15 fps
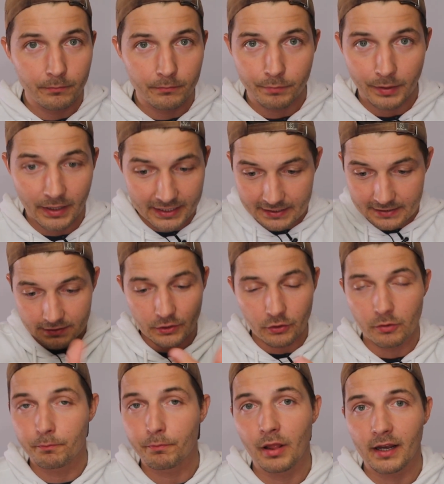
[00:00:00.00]
place you
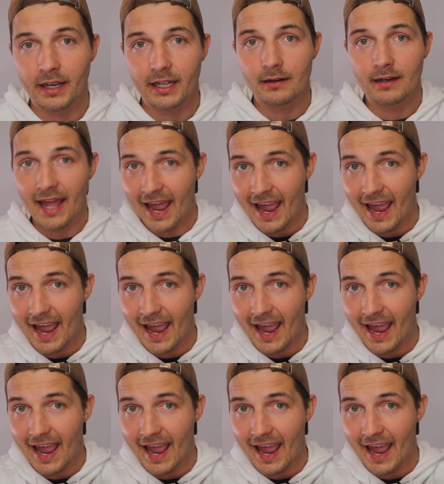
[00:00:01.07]
could plug in.